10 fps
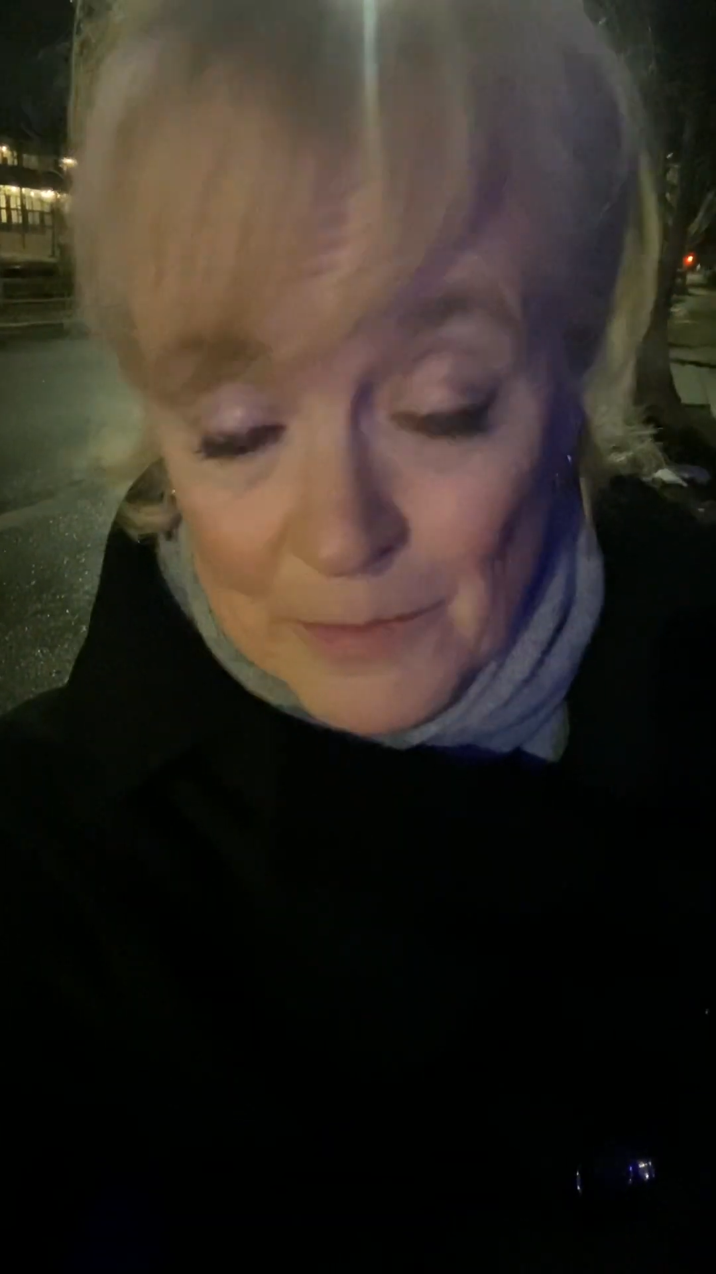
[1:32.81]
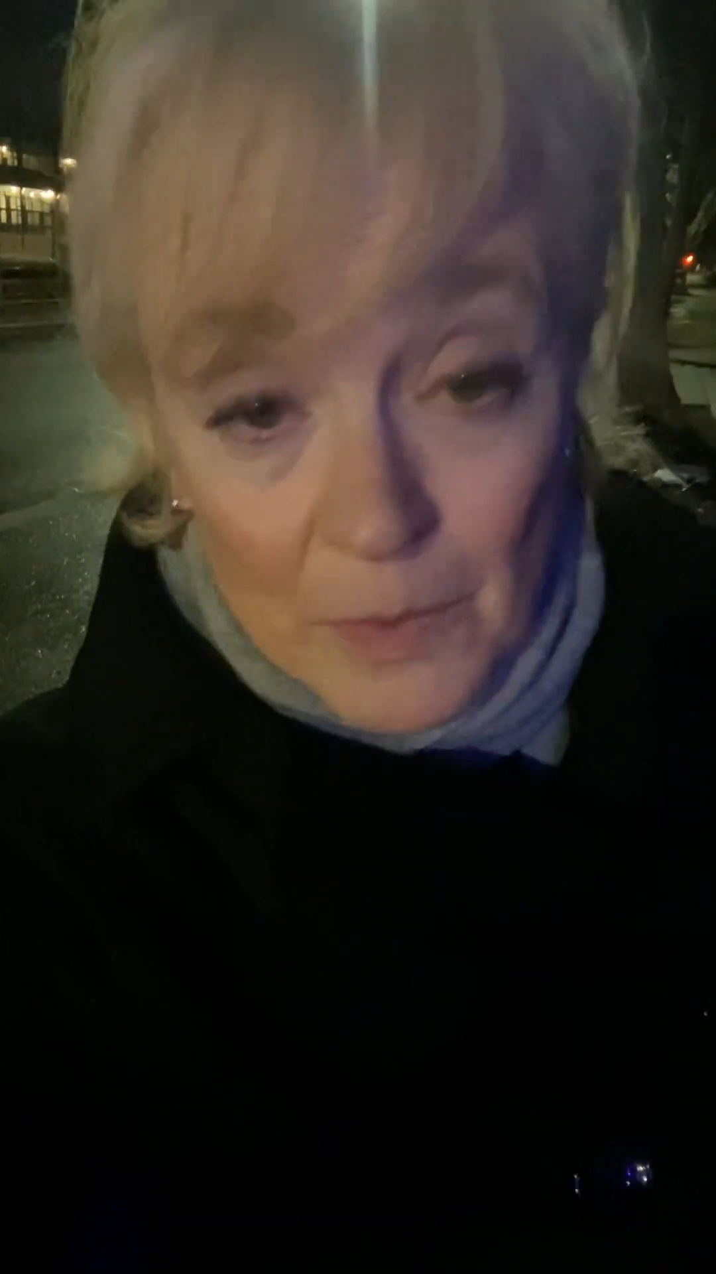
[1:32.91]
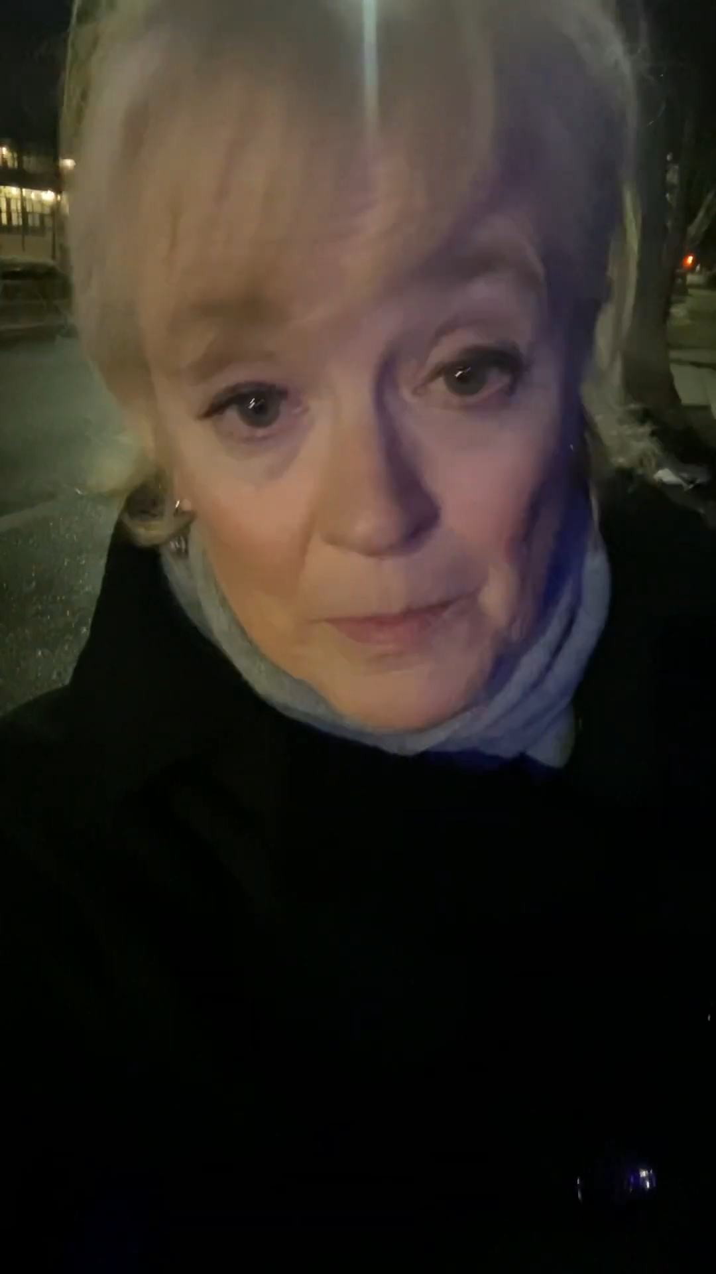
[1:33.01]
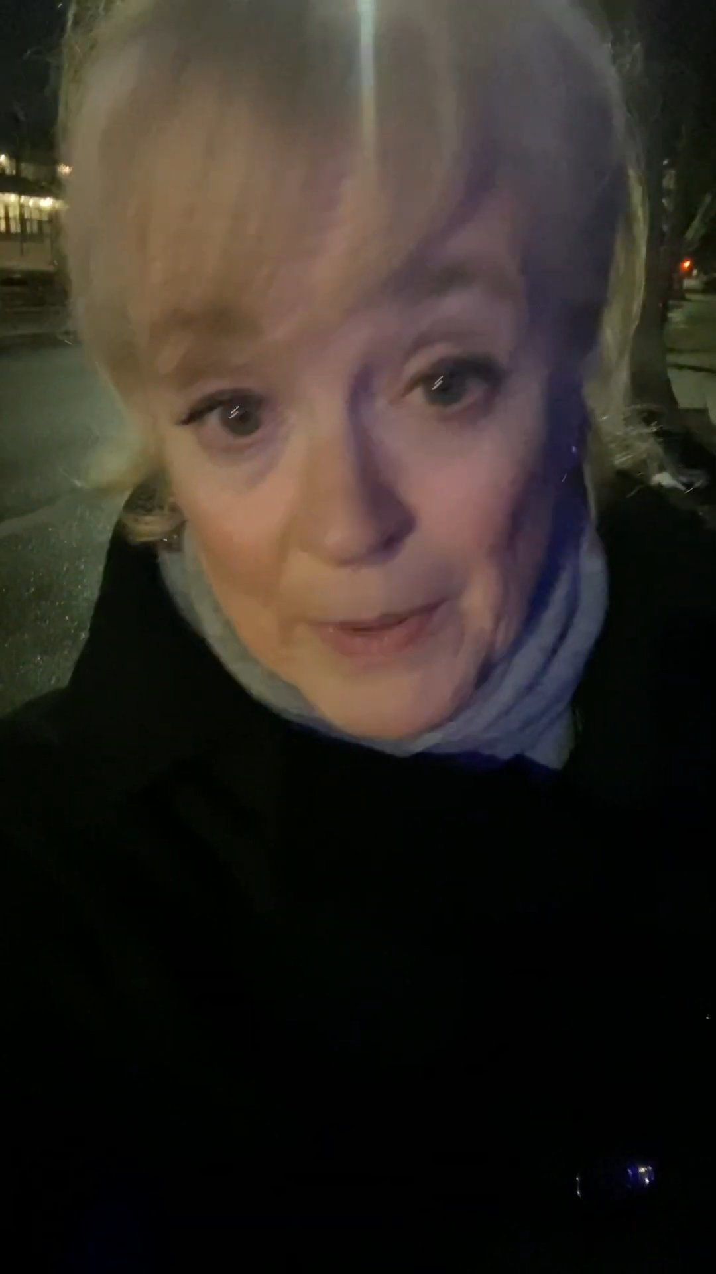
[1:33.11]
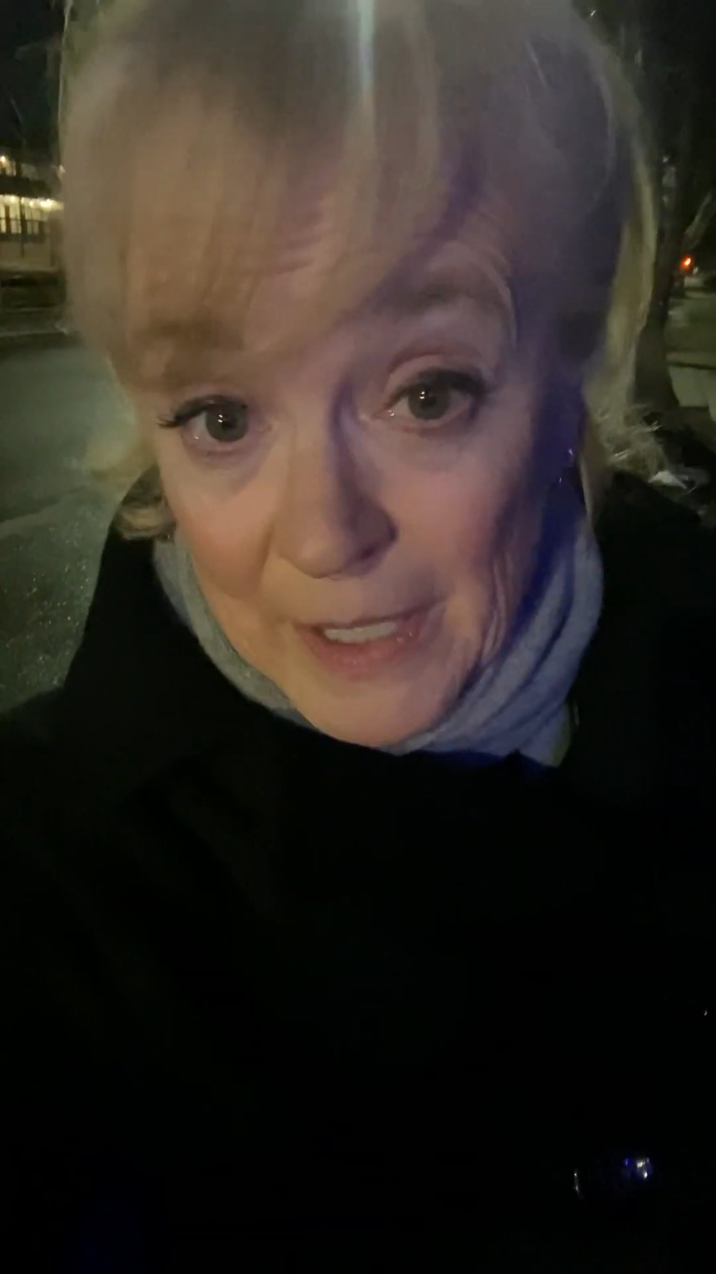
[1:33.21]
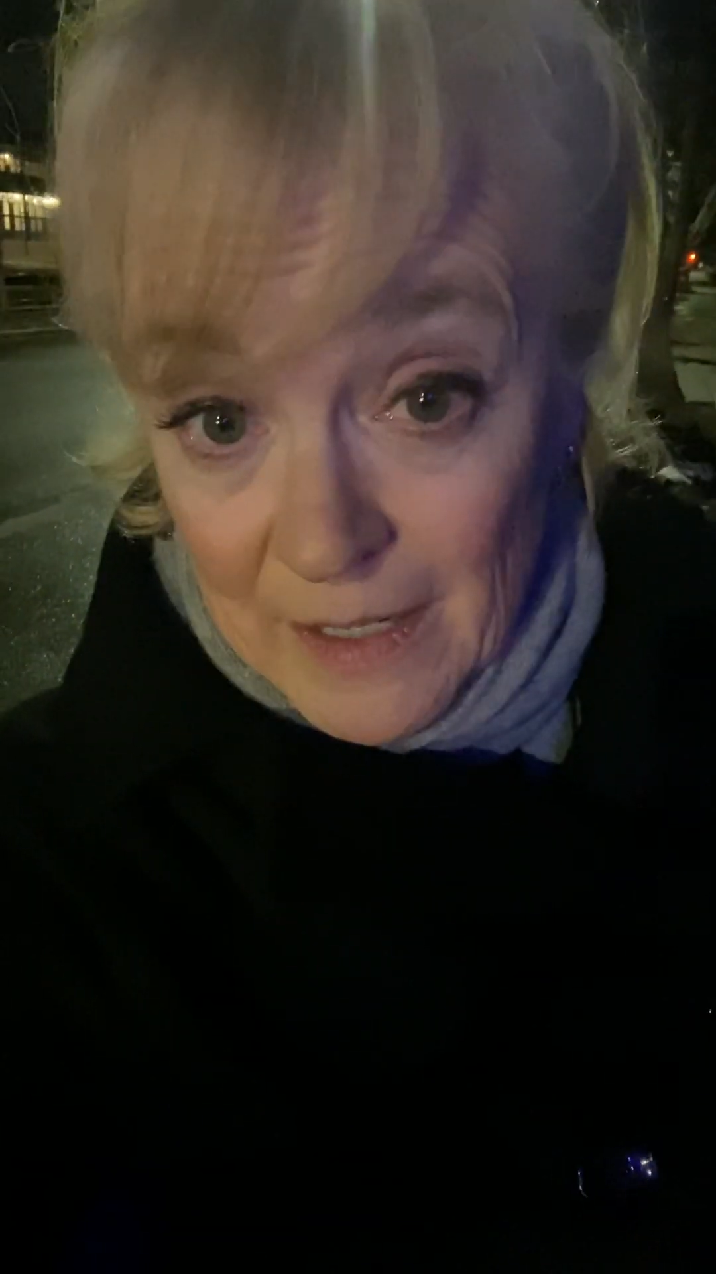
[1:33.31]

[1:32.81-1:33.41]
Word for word: well but